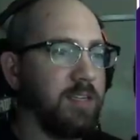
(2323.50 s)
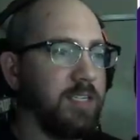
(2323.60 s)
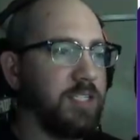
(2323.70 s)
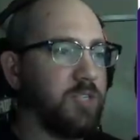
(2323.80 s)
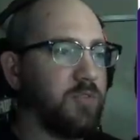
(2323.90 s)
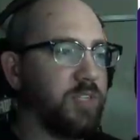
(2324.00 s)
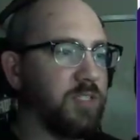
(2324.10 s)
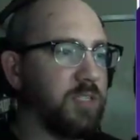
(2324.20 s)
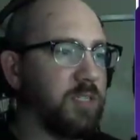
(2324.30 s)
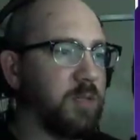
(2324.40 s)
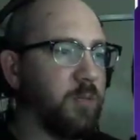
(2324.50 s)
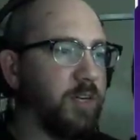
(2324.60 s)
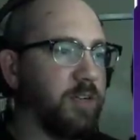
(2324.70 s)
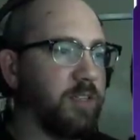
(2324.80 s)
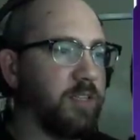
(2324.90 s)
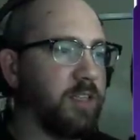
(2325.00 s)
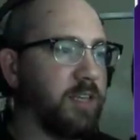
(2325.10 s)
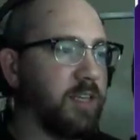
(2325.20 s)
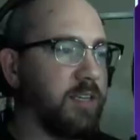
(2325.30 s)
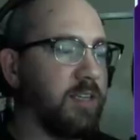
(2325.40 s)
It just feels a little weird that
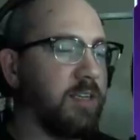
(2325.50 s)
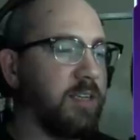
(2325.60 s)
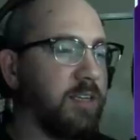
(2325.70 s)
they...